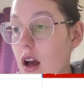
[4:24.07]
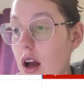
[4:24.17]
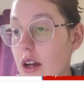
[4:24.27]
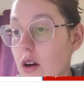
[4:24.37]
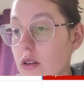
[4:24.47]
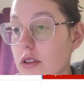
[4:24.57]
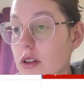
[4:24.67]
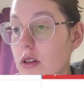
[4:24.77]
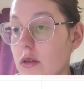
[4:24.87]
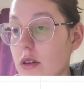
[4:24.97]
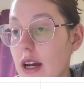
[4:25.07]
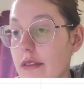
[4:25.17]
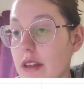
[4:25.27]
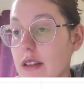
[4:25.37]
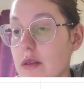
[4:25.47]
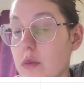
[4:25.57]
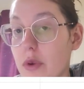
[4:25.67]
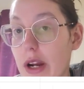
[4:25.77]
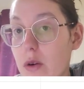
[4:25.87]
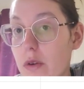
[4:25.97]
I also have things in
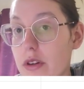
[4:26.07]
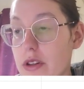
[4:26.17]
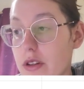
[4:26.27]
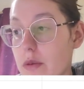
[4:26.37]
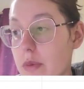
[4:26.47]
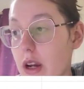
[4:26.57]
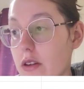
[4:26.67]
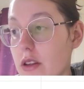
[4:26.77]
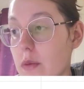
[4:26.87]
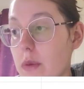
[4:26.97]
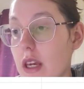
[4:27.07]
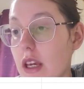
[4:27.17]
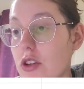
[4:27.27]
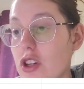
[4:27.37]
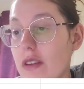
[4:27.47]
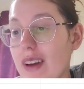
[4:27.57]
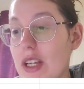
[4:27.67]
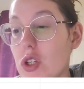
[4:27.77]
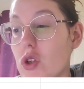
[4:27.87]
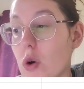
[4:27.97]
bright orange as compared to the peach if I
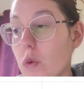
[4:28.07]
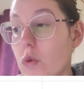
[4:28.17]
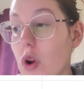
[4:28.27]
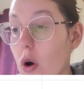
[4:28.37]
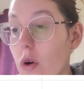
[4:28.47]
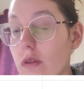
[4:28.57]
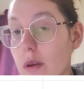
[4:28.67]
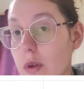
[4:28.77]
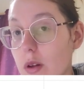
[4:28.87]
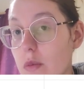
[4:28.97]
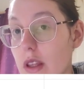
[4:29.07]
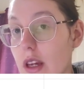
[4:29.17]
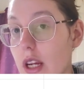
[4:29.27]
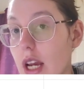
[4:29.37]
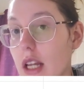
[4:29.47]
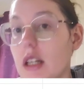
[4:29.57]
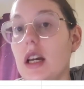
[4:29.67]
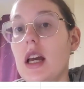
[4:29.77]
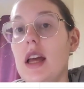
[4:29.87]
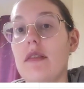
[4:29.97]
don't know if I'm going to be there yet.
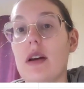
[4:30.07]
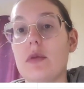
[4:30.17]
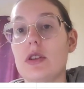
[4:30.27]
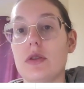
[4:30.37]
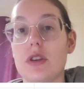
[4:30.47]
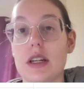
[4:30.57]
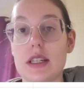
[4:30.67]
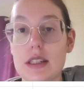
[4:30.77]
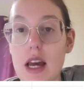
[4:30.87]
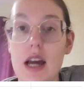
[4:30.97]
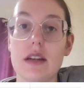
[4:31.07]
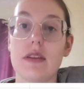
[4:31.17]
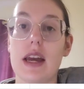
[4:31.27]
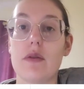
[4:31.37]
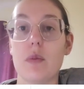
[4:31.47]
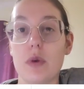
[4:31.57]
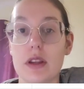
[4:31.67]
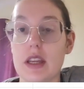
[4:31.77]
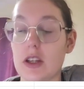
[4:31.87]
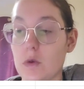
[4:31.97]
If I'm still trying to decide, if I haven't booked
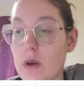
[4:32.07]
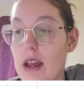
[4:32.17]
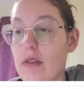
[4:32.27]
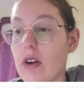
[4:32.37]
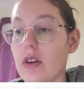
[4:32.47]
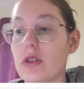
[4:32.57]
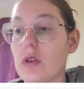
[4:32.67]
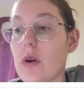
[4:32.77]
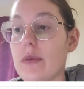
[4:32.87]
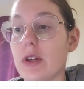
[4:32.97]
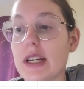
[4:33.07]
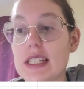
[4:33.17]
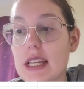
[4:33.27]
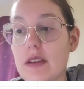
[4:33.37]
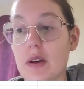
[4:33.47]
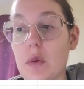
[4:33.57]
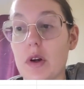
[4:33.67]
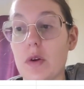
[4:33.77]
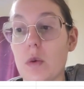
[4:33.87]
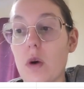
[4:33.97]
things, whatever. So I'm trying to decide if I want to
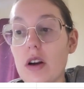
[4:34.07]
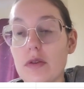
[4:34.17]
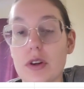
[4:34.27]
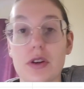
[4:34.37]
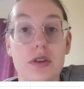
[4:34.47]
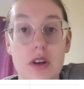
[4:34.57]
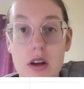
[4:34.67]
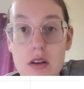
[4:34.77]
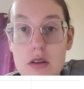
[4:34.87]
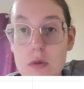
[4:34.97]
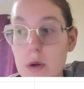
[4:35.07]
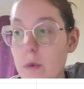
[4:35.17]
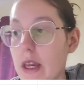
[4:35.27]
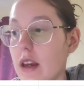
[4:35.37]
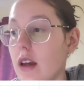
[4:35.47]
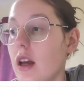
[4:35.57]
go to Waterford or Donegal one week.